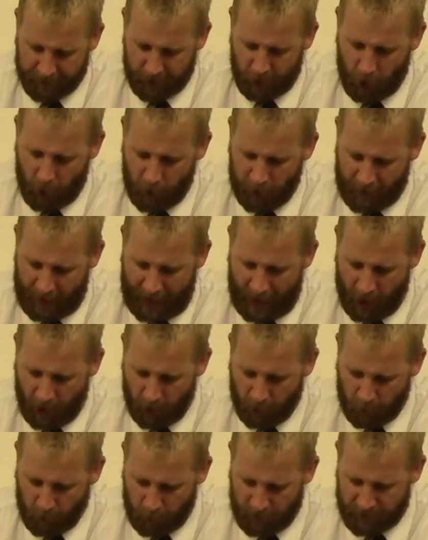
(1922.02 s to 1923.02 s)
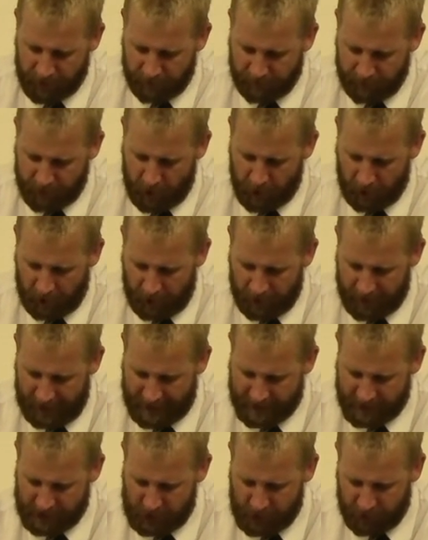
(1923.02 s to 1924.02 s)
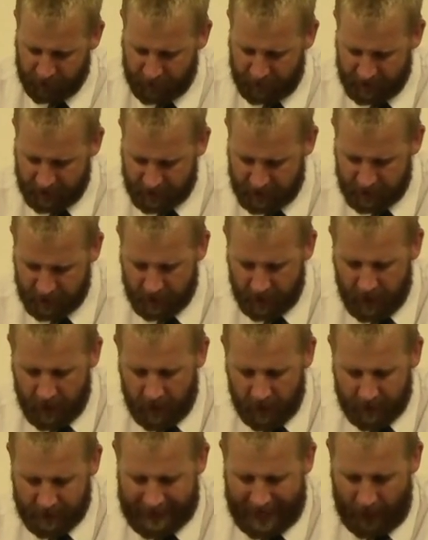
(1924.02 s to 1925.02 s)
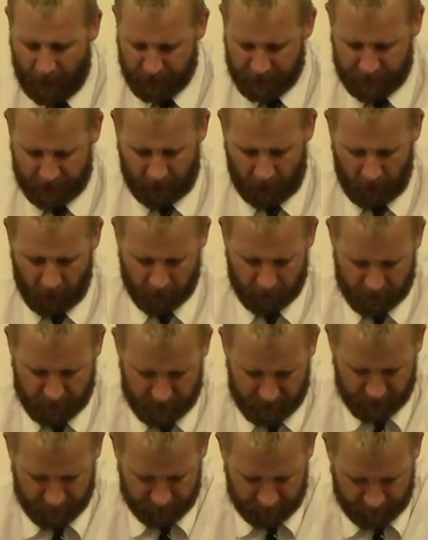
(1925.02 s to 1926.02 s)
go thou with Phurah thy servant down to the host.